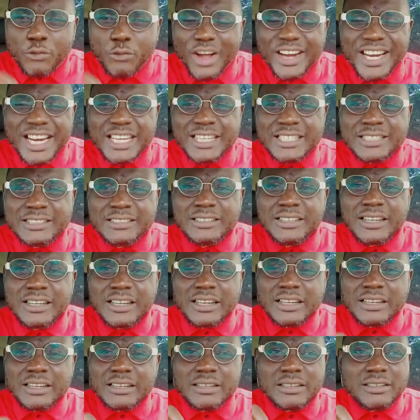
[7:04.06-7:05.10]
foreign
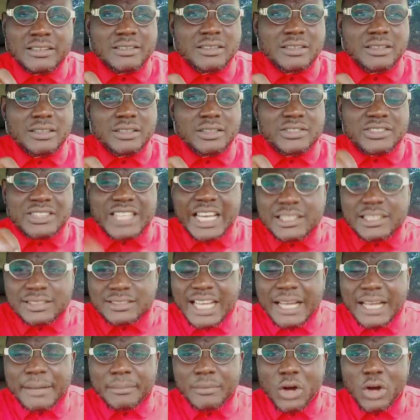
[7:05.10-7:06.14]

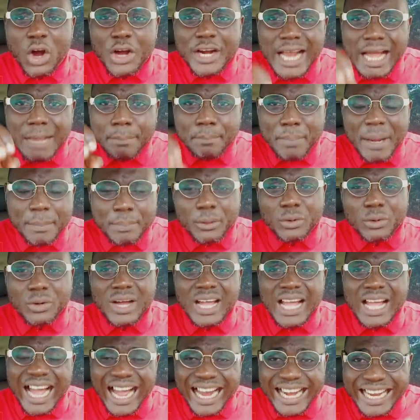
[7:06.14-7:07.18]
system on a
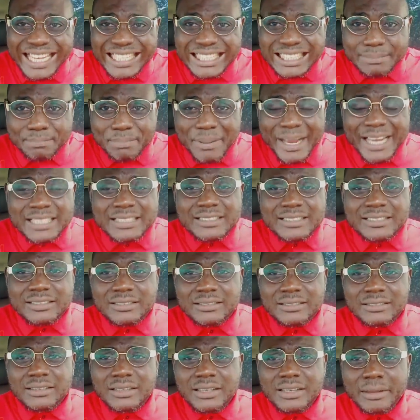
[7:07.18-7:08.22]
people and
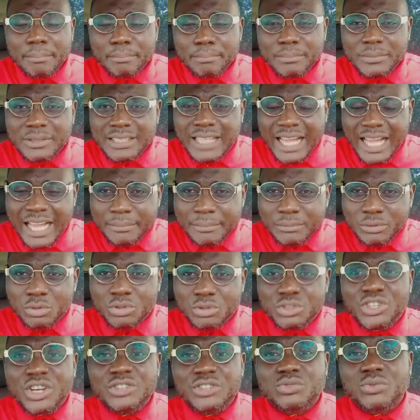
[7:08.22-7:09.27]
expect them
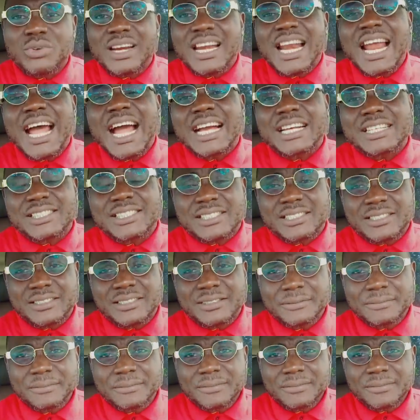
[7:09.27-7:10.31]
to just
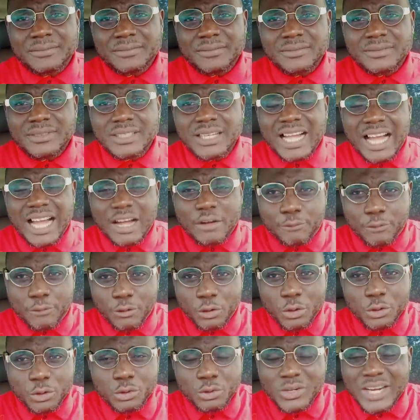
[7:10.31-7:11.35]
relax and
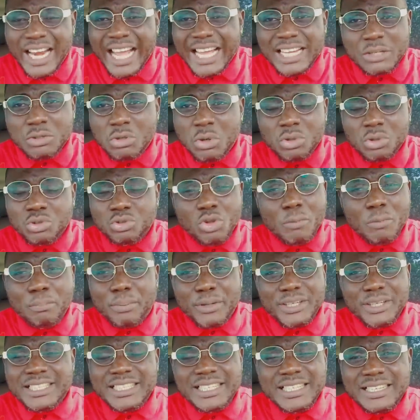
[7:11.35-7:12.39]
follow you like gold.
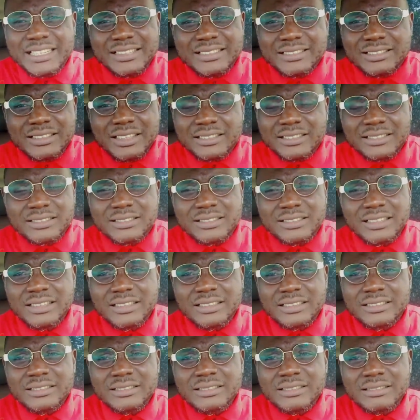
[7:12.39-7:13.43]
Nobody is just
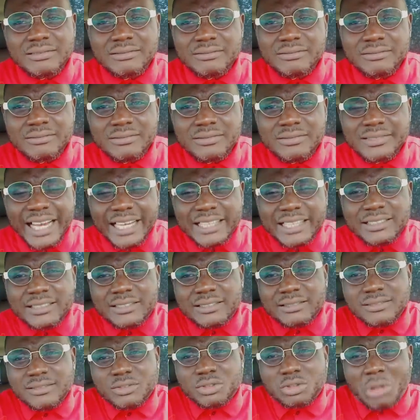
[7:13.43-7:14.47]

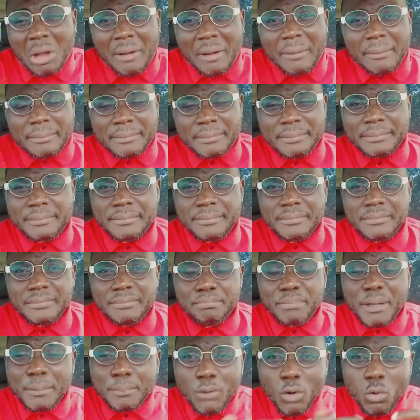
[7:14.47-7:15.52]
that dumb.
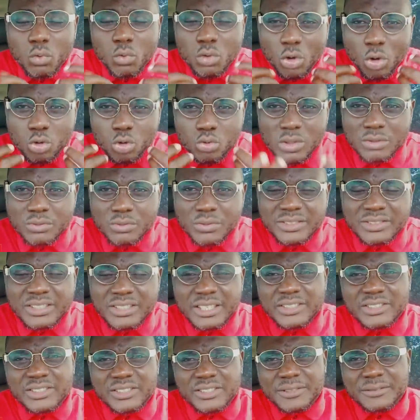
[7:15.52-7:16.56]
People will always
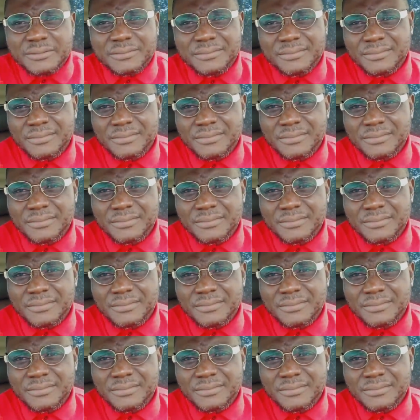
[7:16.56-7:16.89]
resist.